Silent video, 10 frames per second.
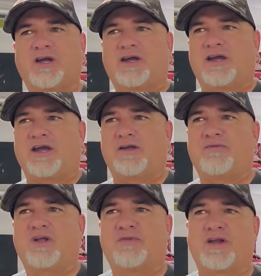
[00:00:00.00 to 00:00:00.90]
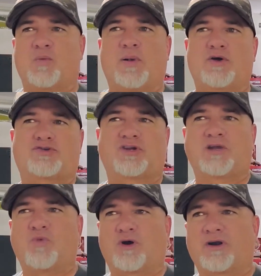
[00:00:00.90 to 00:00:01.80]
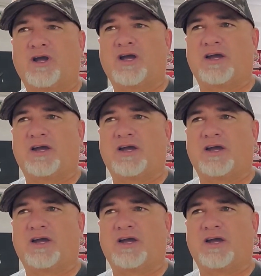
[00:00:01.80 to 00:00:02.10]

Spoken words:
and they don't post anymore.